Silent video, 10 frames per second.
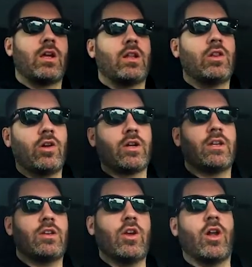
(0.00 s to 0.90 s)

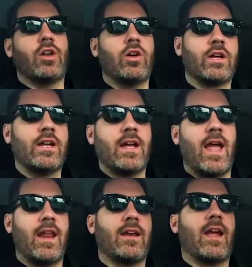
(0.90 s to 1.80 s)
not looking
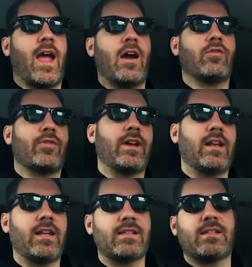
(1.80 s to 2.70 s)
at how
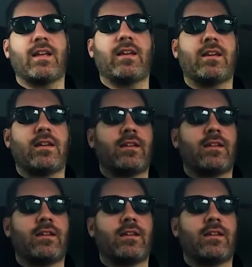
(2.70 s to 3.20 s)
realistic